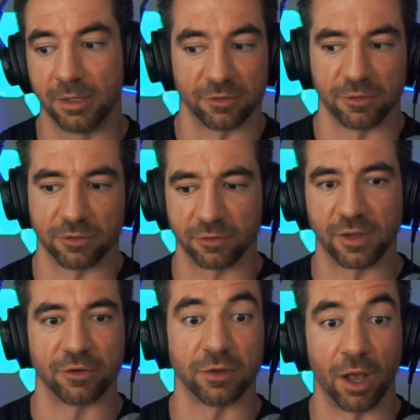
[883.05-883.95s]
this is
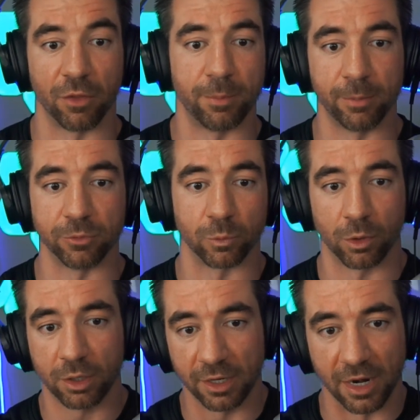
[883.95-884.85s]
essentially other people's
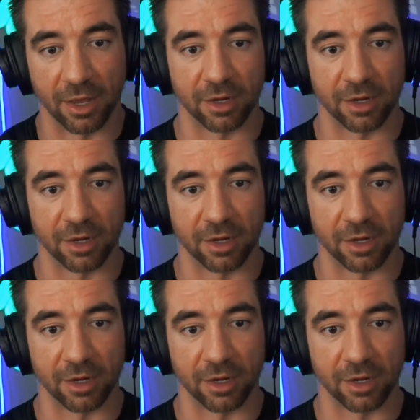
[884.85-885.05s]
work. And I